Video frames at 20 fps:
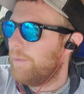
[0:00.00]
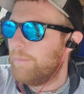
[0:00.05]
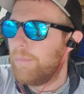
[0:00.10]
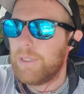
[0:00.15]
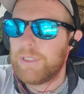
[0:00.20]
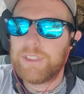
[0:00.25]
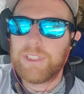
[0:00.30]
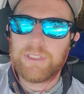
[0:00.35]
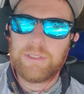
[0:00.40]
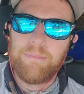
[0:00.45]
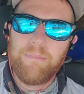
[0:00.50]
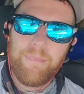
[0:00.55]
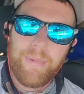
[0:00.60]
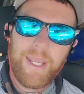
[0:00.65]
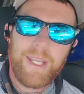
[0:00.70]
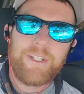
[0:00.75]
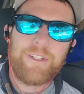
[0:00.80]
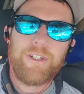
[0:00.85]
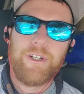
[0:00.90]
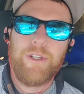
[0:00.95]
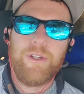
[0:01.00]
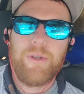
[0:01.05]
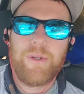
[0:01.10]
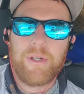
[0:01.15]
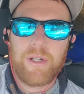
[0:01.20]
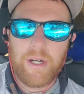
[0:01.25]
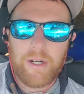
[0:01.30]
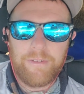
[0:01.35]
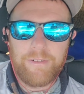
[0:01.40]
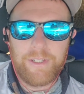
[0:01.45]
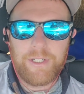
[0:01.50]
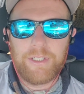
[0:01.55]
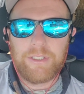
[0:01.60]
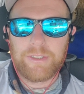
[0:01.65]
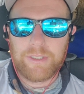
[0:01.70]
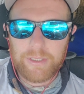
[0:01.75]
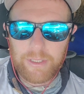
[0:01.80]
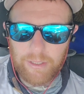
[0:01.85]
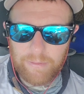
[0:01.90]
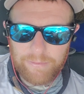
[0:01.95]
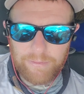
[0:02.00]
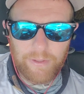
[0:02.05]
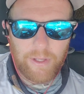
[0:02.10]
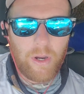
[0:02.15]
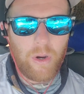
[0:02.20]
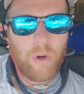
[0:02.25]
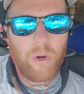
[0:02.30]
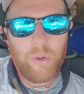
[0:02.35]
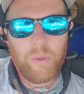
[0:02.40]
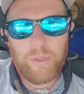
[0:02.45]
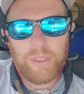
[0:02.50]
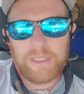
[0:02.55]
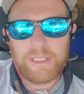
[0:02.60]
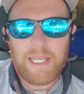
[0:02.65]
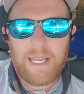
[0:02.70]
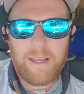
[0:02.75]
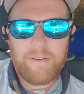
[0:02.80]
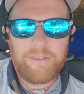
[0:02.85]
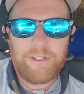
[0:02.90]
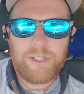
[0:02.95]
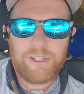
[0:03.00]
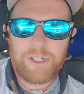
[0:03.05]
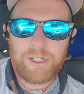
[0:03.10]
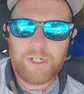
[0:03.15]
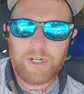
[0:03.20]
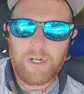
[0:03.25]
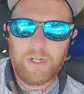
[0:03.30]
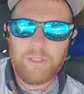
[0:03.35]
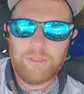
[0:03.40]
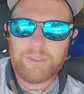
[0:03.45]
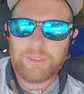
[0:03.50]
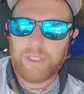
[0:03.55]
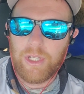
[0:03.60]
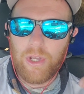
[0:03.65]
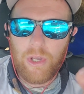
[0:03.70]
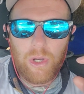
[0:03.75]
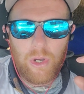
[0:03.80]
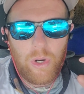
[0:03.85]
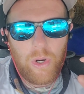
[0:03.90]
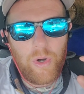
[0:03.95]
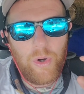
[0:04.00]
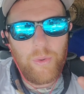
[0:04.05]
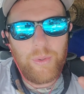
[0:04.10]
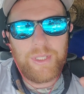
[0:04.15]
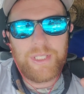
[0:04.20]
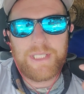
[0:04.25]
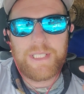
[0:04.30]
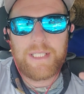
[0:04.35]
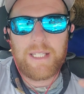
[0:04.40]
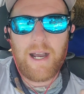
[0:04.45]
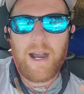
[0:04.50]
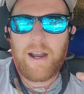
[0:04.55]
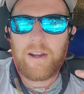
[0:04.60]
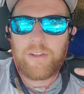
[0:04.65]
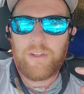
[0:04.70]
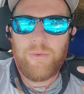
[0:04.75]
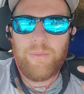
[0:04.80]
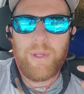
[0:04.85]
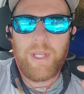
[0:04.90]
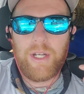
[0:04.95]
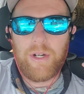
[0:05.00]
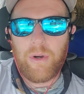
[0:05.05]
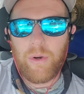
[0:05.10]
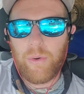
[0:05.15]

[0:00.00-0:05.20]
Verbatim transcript: But just make sure you cover yourself. Always have insurance. Always document.